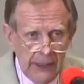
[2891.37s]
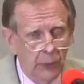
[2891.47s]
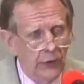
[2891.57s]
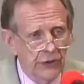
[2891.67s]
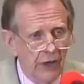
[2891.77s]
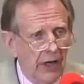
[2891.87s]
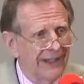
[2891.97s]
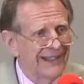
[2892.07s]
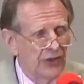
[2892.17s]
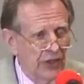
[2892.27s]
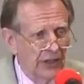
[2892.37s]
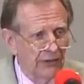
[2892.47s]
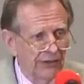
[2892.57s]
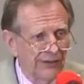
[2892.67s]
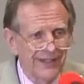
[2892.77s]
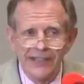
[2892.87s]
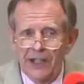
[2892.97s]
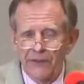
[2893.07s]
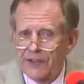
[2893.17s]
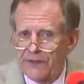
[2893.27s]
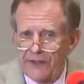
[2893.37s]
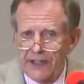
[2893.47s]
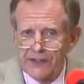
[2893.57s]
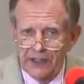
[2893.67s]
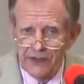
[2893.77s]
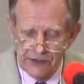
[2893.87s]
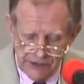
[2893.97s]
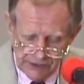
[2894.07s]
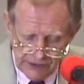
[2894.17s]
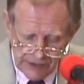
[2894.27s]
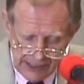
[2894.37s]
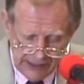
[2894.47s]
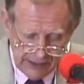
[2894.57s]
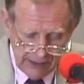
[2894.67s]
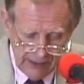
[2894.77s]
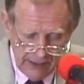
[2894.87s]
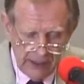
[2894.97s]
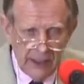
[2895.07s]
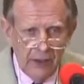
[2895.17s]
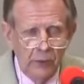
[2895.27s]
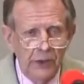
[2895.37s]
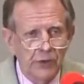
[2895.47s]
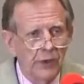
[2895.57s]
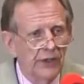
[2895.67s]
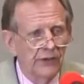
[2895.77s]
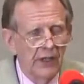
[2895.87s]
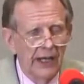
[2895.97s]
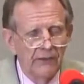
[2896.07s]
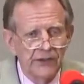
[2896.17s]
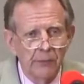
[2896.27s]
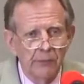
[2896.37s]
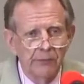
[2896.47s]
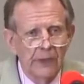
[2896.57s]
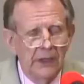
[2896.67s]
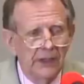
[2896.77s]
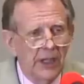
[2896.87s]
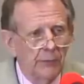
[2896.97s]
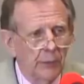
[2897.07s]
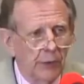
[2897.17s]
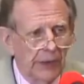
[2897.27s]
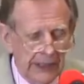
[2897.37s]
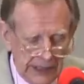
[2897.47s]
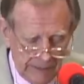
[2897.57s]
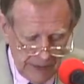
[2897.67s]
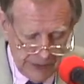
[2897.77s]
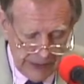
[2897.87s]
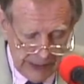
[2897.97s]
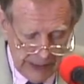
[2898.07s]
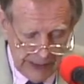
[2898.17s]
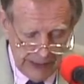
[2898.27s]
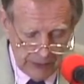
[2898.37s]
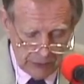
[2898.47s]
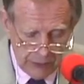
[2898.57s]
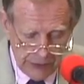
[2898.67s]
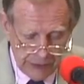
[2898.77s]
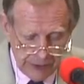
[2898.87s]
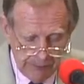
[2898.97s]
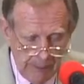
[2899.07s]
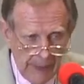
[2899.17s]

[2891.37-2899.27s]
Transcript: He was not a gentle, self effacing saint which we have some come to believe is the ideal Christian.